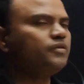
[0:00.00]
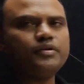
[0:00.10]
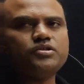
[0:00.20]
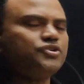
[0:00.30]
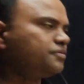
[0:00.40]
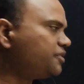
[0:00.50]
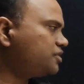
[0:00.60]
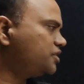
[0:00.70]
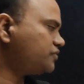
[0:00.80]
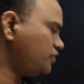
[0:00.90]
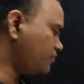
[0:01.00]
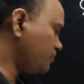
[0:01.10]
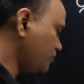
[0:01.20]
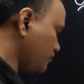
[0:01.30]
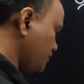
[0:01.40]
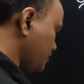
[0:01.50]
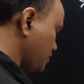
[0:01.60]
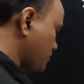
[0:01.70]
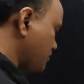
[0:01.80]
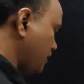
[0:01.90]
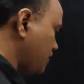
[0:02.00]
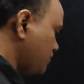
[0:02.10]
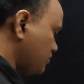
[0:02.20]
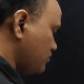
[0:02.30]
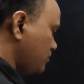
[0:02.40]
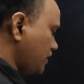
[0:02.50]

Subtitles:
to our statement, this will be more acidic, right? Don't